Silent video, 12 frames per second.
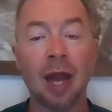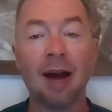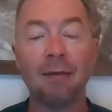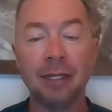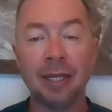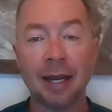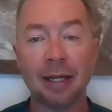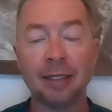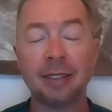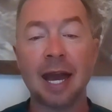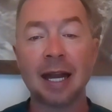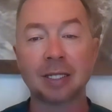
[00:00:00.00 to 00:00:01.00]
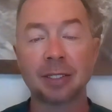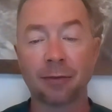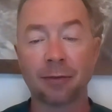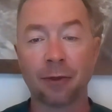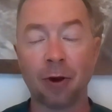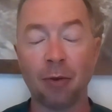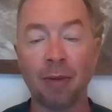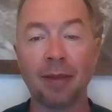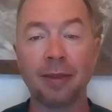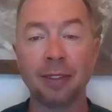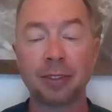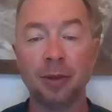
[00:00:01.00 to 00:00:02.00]
have a tax deferral
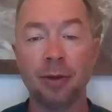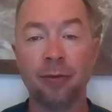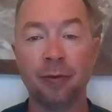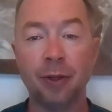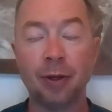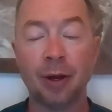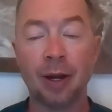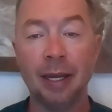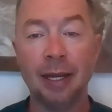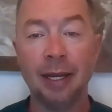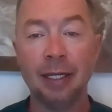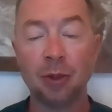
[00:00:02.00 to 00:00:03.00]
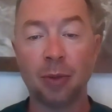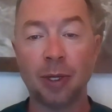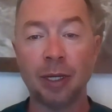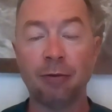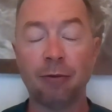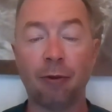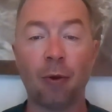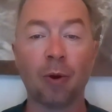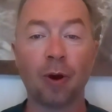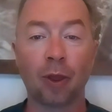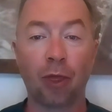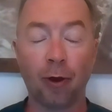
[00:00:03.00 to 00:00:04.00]
method. So if you're in a 24
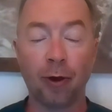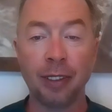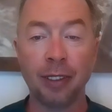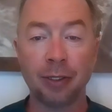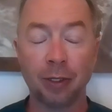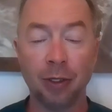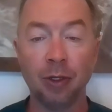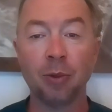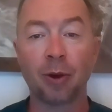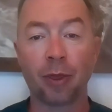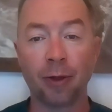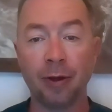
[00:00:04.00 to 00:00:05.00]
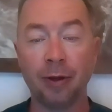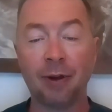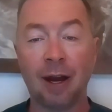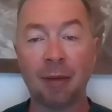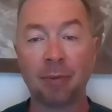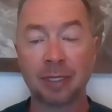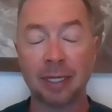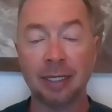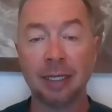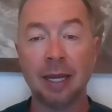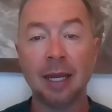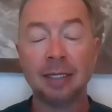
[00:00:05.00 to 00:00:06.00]
or 32 or 35%
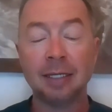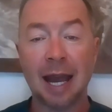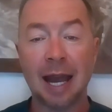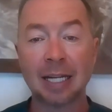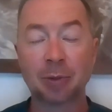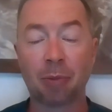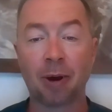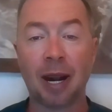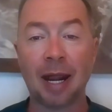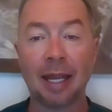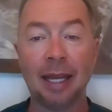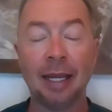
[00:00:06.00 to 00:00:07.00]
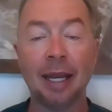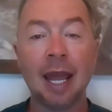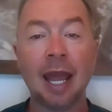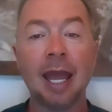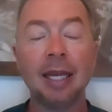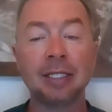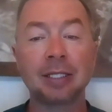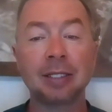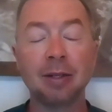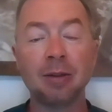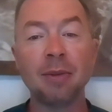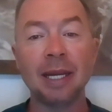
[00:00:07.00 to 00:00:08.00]
tax bracket, it
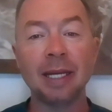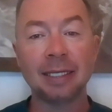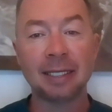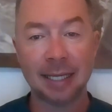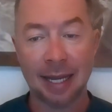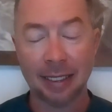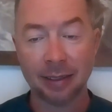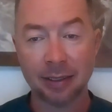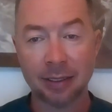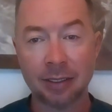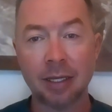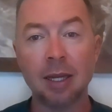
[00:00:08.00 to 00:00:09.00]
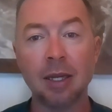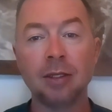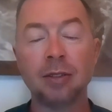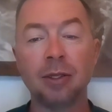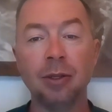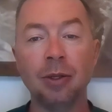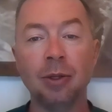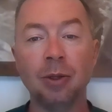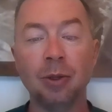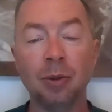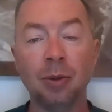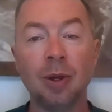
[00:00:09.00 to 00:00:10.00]
still makes sense
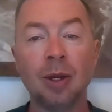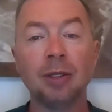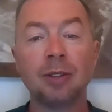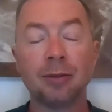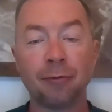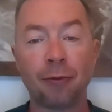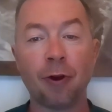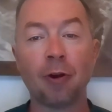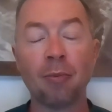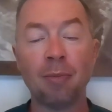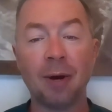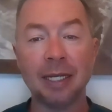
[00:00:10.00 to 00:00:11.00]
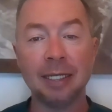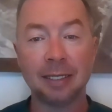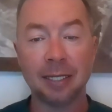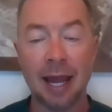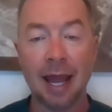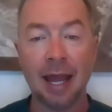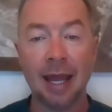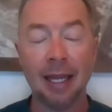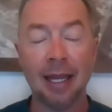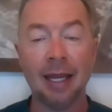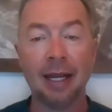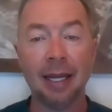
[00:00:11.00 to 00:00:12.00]
to defer money
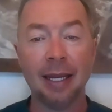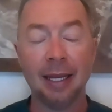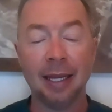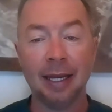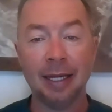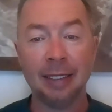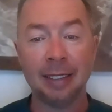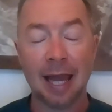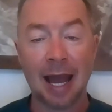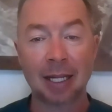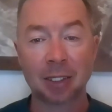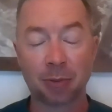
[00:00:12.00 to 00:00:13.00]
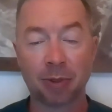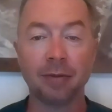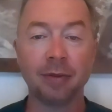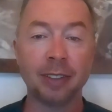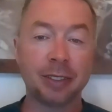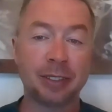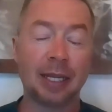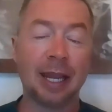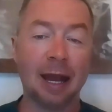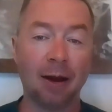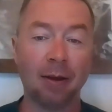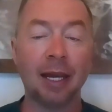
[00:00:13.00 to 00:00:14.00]
today in a tax privileged
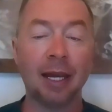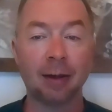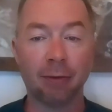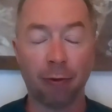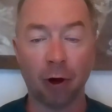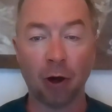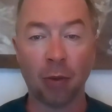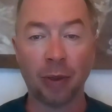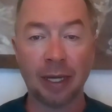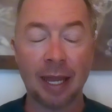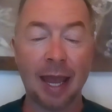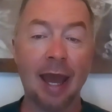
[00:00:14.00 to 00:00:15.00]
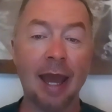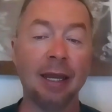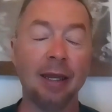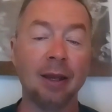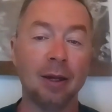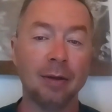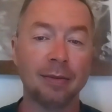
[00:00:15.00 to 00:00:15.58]
account like a 401k.